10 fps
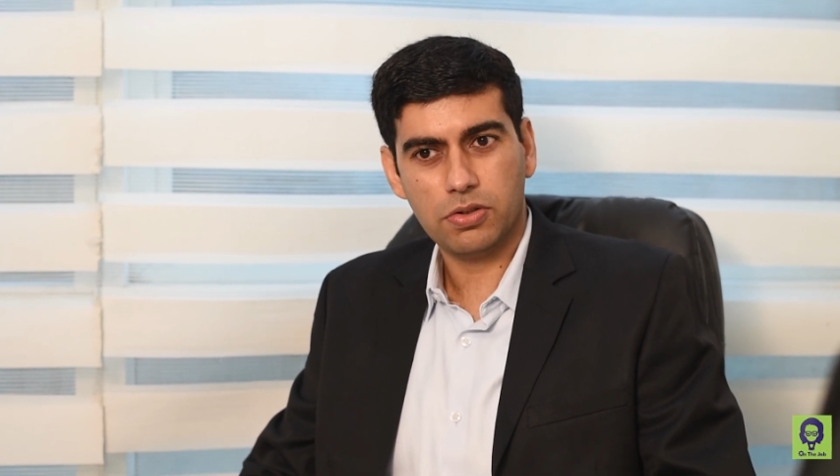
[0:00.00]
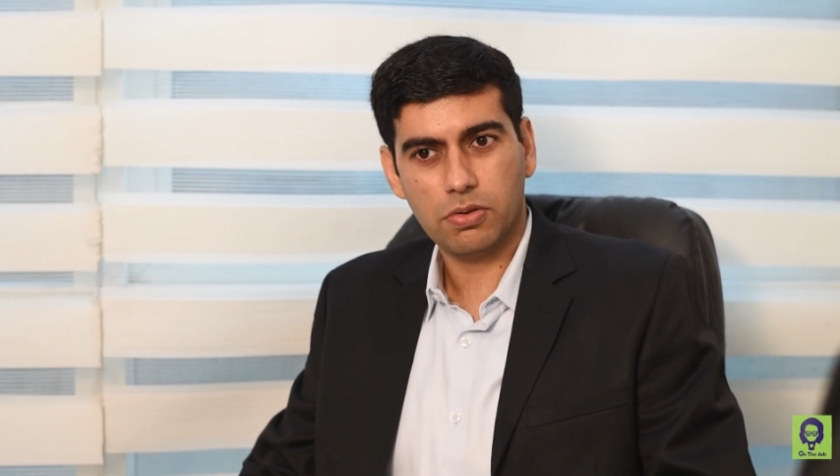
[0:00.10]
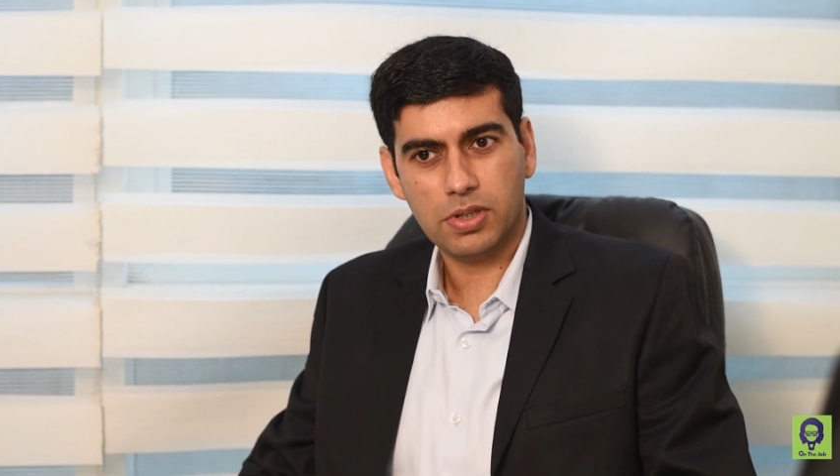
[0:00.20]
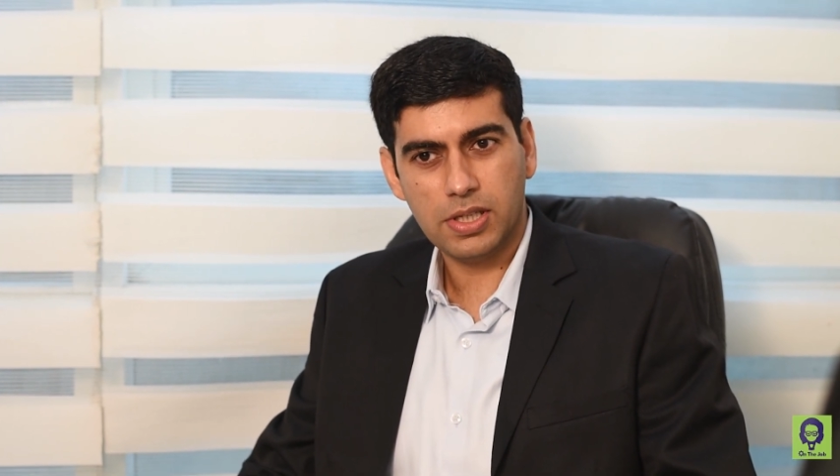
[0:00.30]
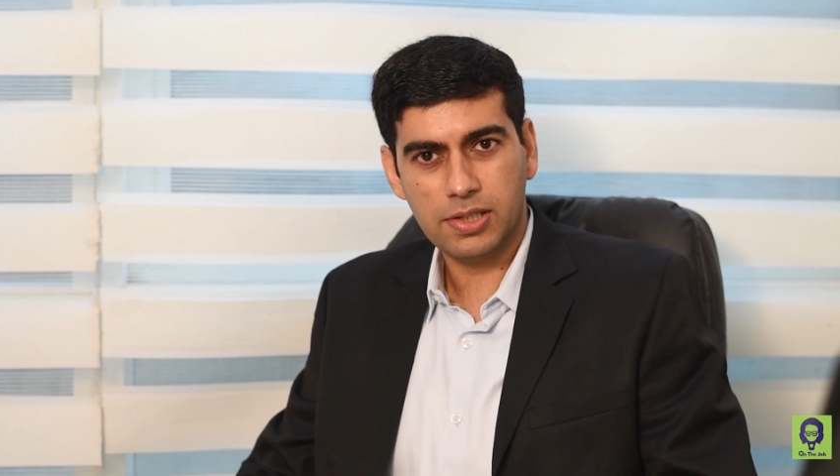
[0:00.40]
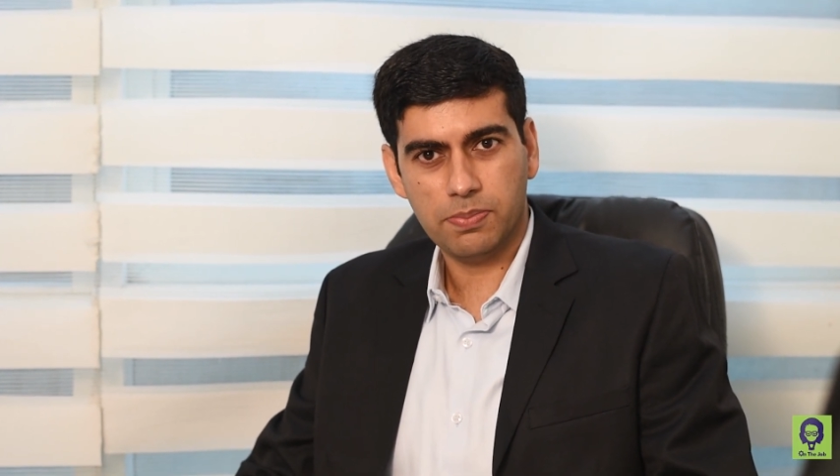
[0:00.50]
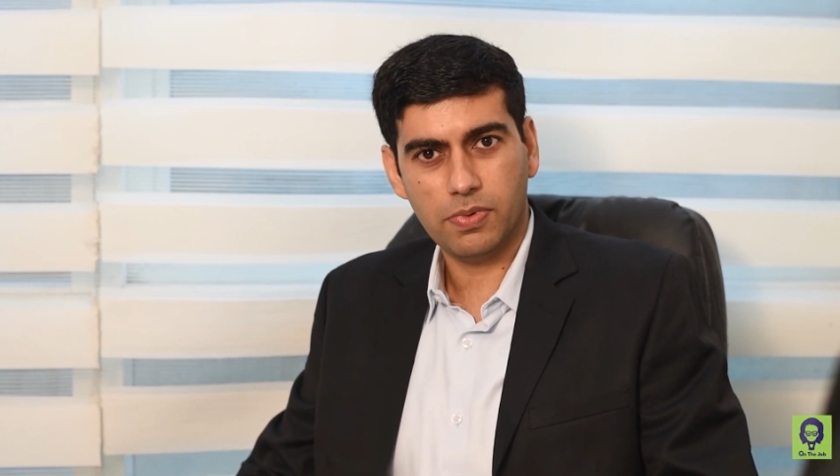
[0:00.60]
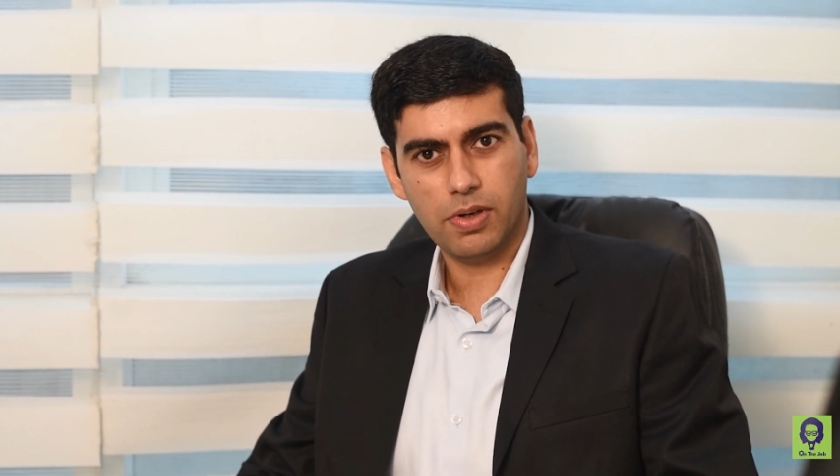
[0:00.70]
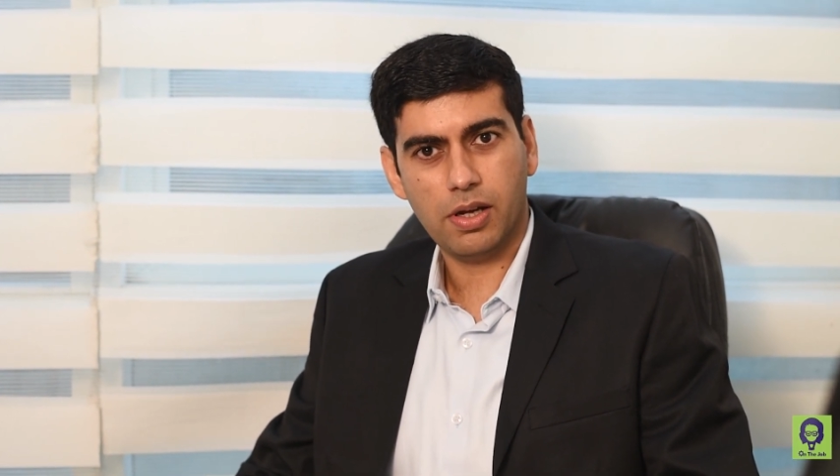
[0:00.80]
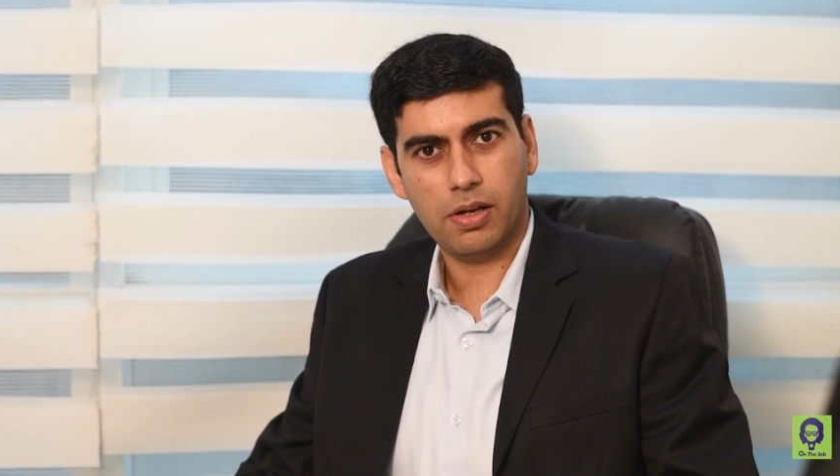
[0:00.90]
So these
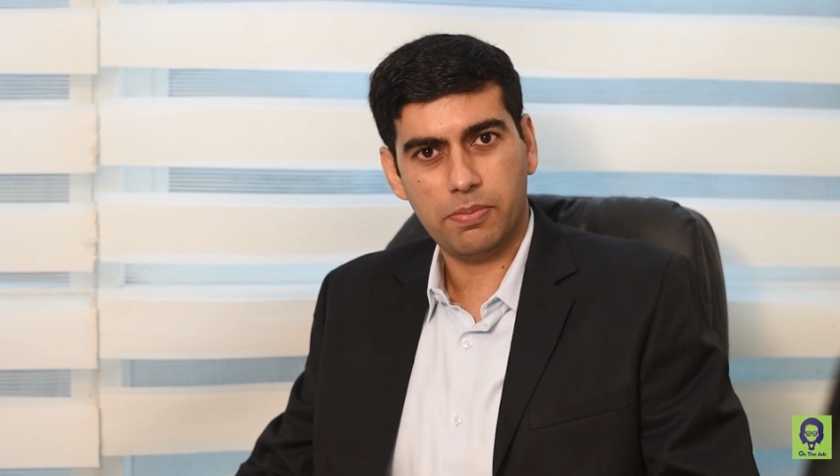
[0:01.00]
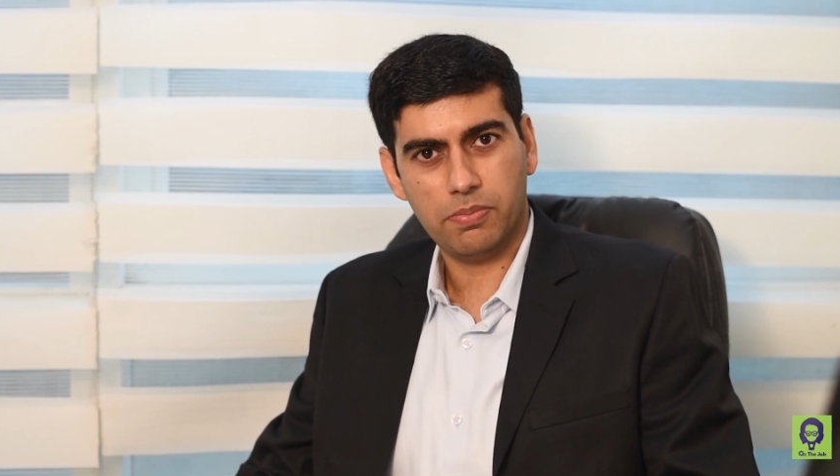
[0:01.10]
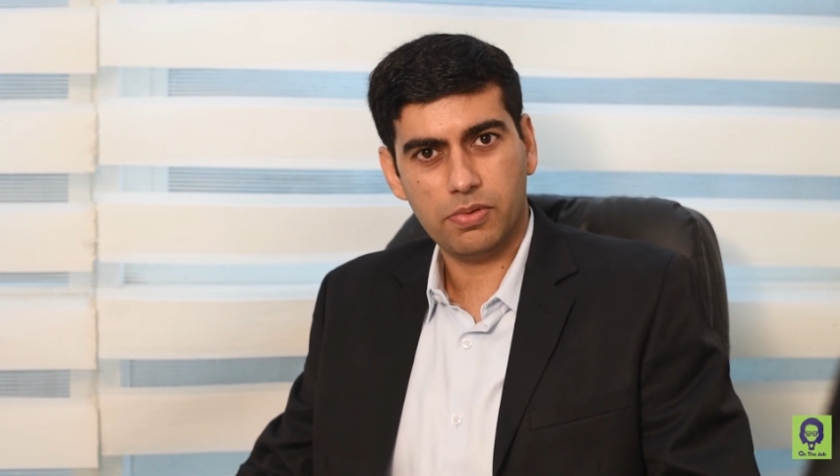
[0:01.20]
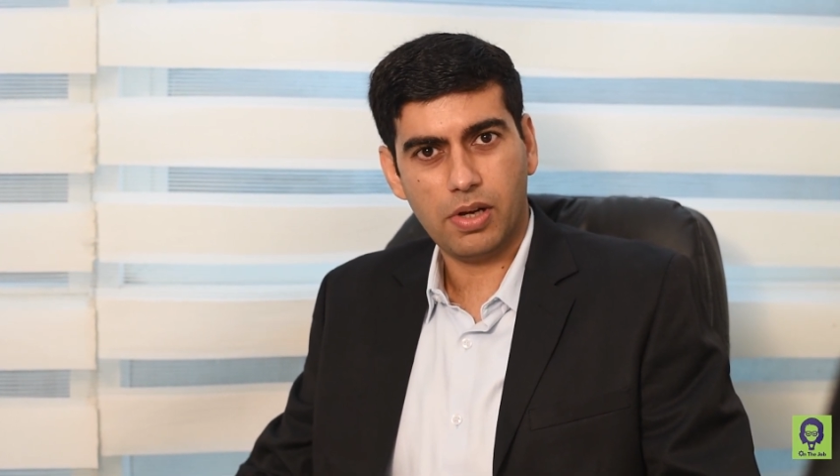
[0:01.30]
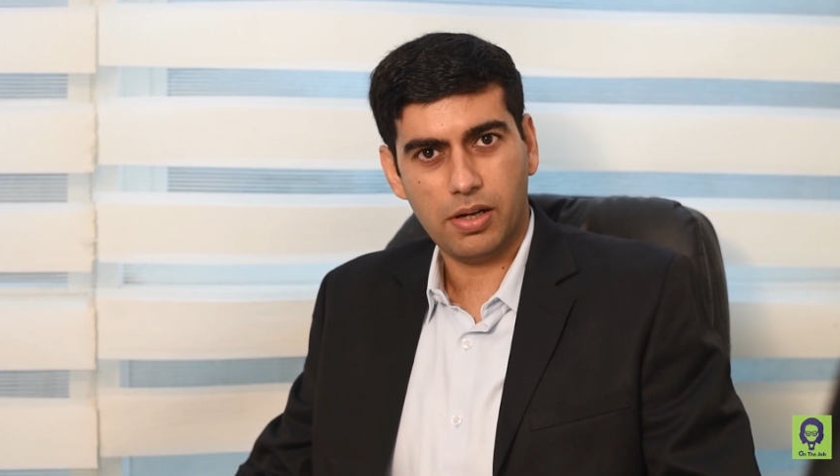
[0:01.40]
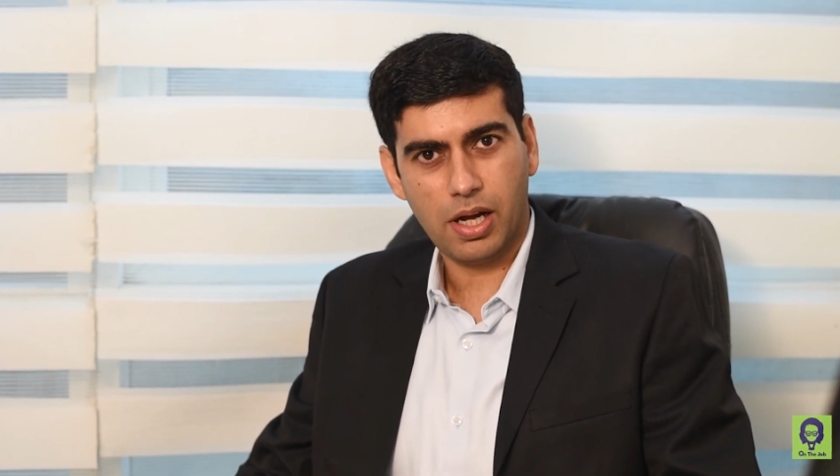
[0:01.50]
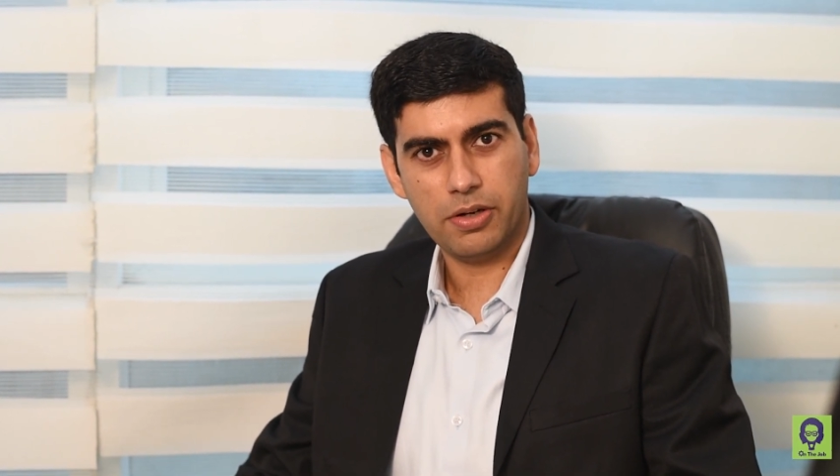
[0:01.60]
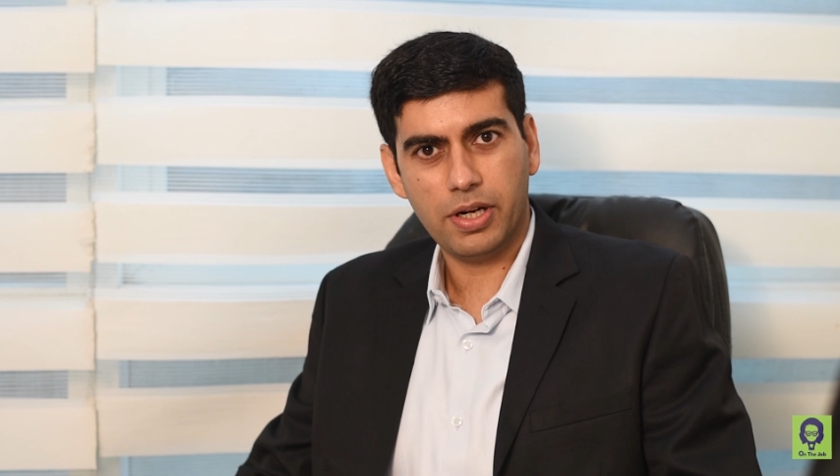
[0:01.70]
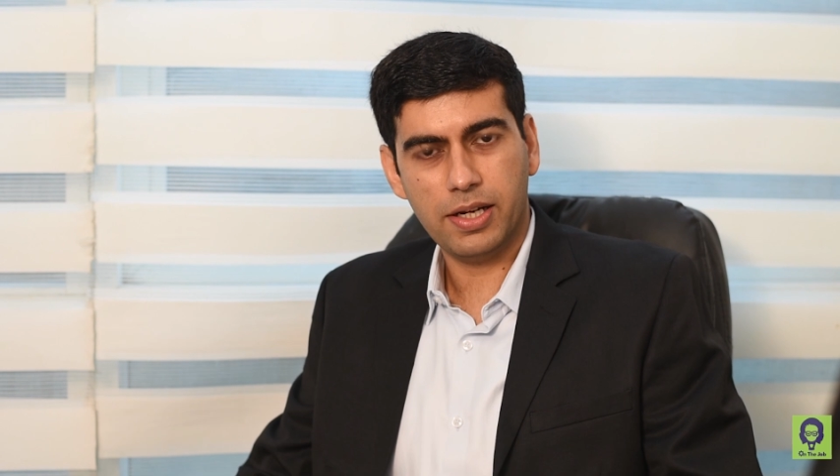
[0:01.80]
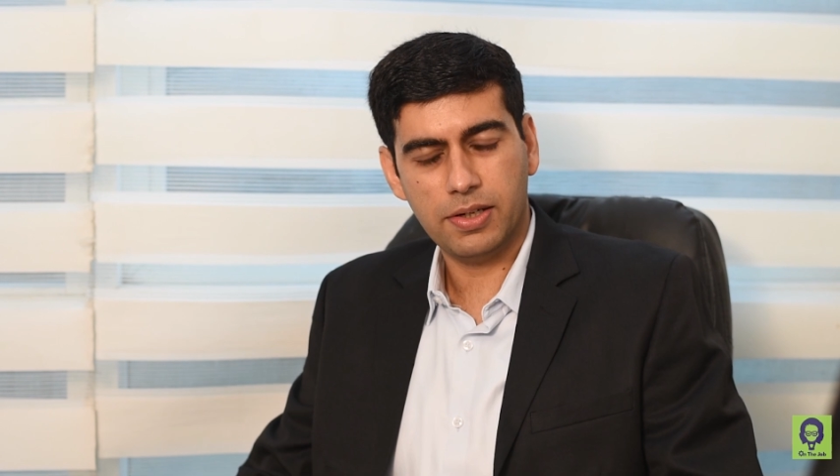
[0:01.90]

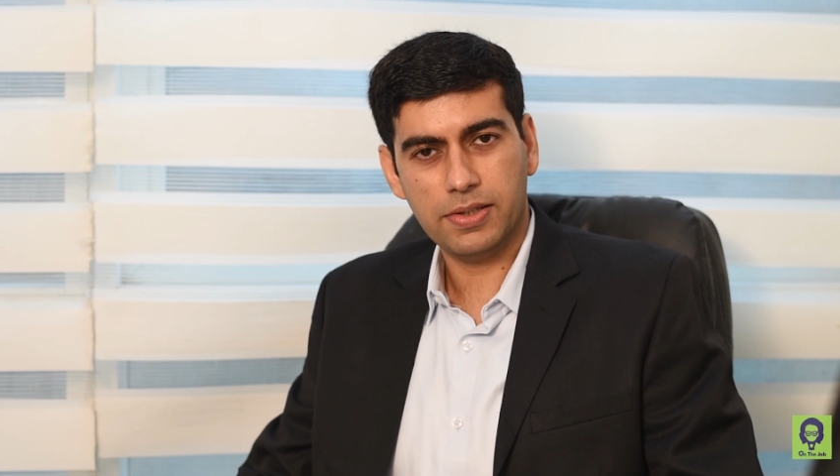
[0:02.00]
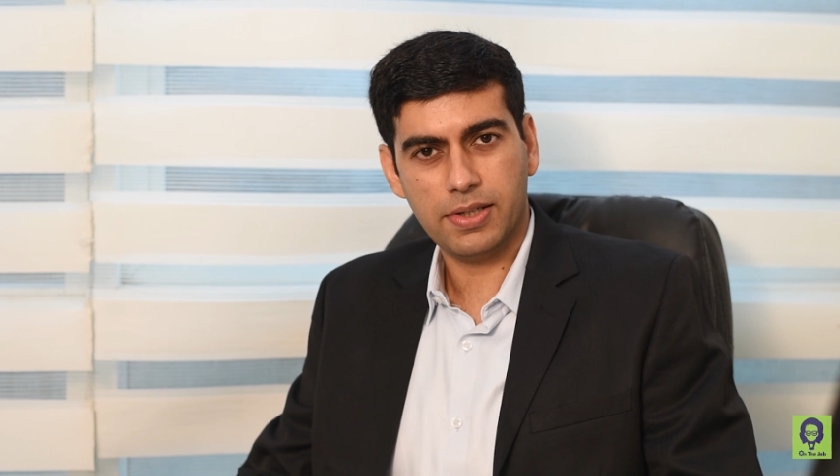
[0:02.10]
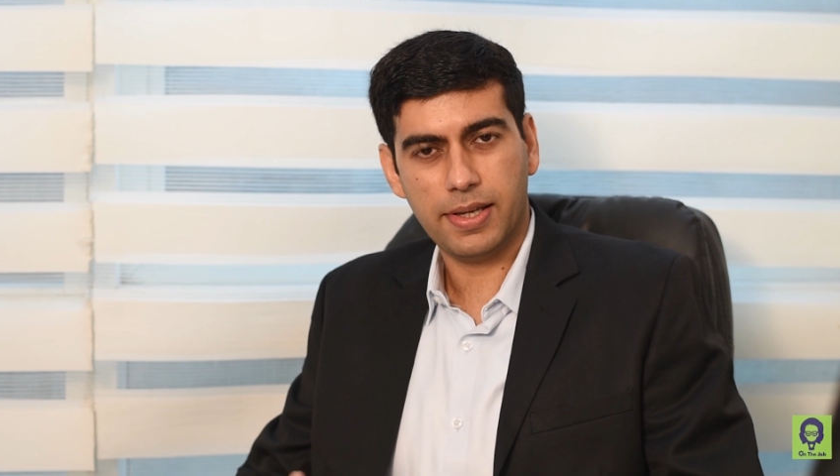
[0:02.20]
underwriters